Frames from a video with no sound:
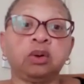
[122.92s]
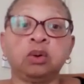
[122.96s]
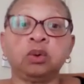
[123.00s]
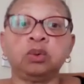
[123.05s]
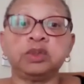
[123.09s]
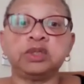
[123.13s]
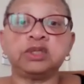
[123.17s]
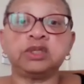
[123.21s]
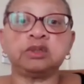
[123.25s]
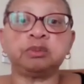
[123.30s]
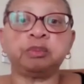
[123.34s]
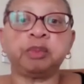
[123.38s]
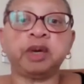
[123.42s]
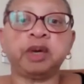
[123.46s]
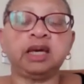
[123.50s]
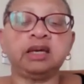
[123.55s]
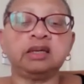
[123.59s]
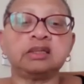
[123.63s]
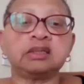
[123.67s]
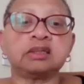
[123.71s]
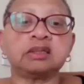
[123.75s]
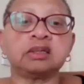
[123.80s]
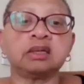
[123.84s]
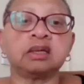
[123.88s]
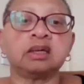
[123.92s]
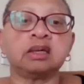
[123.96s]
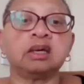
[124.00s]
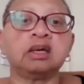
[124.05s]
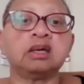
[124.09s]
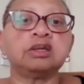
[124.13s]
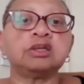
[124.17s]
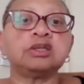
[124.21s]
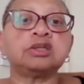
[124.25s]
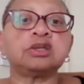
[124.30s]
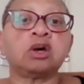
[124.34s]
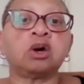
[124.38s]
own space.
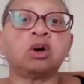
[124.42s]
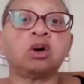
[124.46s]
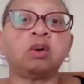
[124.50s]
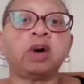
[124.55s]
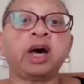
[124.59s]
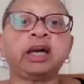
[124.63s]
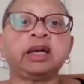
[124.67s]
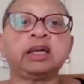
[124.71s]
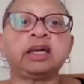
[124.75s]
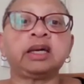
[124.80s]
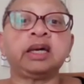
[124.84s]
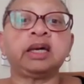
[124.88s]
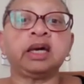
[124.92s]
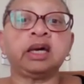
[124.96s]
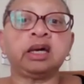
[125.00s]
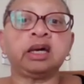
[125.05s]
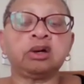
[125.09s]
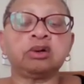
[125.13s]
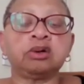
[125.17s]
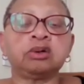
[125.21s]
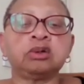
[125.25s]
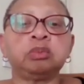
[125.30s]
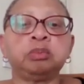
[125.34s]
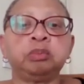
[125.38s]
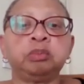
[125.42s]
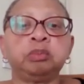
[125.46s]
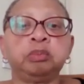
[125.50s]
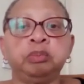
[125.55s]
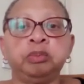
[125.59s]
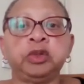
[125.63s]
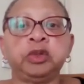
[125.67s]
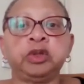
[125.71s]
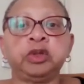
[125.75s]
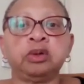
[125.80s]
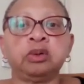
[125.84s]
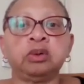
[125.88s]
So I geared
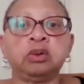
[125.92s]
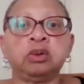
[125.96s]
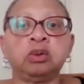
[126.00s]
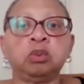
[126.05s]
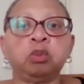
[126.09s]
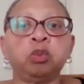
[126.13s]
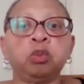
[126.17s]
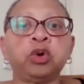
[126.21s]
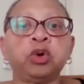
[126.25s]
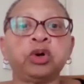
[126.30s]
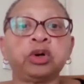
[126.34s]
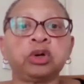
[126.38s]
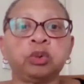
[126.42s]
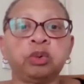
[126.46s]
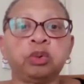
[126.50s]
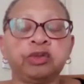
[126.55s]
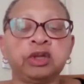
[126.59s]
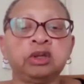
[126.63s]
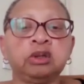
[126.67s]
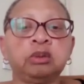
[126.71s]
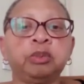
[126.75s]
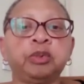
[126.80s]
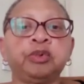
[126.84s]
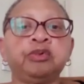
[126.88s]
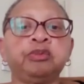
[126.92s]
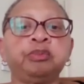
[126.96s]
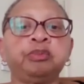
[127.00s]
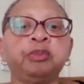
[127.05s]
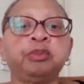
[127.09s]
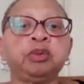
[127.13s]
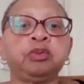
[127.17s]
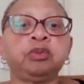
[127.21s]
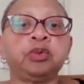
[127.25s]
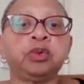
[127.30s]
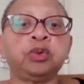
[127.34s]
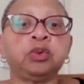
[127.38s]
the work within the
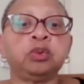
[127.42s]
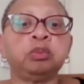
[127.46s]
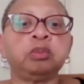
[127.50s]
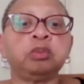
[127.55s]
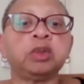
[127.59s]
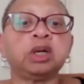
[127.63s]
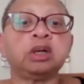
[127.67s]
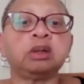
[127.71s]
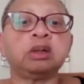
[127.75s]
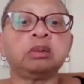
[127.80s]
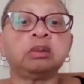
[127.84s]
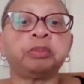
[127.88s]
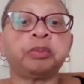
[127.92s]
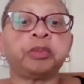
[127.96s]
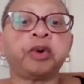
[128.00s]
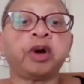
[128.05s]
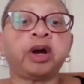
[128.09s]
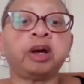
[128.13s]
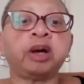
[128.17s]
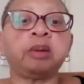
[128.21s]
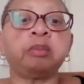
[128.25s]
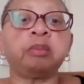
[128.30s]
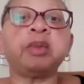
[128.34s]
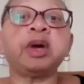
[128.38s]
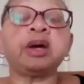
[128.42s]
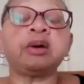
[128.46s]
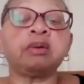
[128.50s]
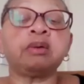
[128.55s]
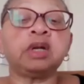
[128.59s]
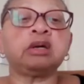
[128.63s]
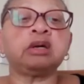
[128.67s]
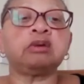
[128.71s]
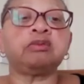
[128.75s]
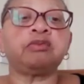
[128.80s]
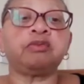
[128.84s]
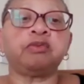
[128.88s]
bereavement room
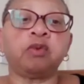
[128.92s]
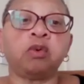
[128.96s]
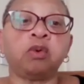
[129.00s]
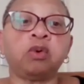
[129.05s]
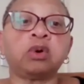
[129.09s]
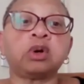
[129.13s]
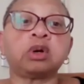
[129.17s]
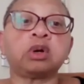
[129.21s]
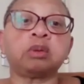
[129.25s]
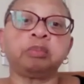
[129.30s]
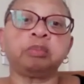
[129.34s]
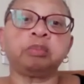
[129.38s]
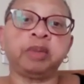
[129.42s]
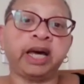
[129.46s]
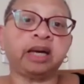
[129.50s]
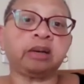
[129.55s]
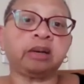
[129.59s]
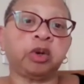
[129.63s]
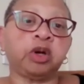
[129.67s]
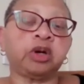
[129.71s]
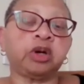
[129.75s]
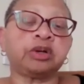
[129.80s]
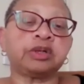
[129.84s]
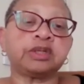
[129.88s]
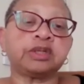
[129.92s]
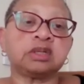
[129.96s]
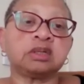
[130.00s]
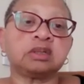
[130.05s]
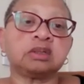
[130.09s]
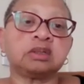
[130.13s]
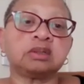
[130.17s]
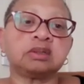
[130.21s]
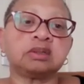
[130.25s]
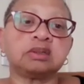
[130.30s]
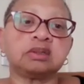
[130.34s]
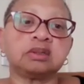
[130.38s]
primarily for Black
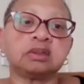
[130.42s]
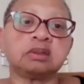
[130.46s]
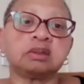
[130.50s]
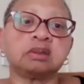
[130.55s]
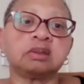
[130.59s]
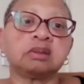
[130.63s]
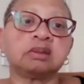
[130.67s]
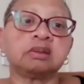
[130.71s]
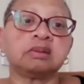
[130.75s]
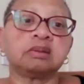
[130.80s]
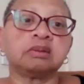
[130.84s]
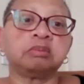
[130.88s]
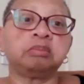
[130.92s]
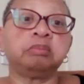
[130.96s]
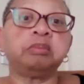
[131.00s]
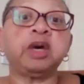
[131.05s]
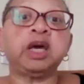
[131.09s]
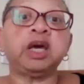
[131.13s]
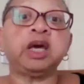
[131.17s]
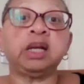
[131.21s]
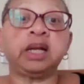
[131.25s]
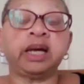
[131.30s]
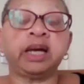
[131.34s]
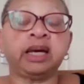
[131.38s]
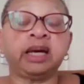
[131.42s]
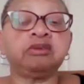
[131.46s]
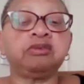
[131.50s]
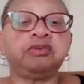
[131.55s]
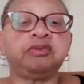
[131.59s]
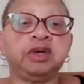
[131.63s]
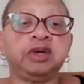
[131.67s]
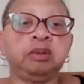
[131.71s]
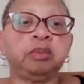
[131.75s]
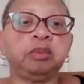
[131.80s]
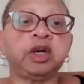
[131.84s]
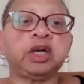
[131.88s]
persons, male and
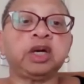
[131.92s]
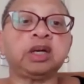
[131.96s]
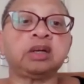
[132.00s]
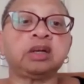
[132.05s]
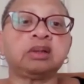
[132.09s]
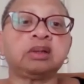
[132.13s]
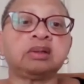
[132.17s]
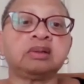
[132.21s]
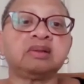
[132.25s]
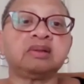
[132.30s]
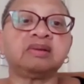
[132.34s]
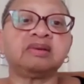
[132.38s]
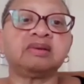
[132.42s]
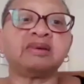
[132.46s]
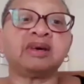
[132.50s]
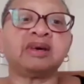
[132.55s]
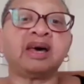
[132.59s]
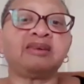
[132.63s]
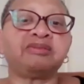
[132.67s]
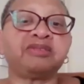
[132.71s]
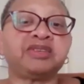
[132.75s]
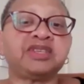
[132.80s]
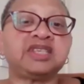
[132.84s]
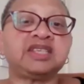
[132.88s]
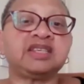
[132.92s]
female, I have to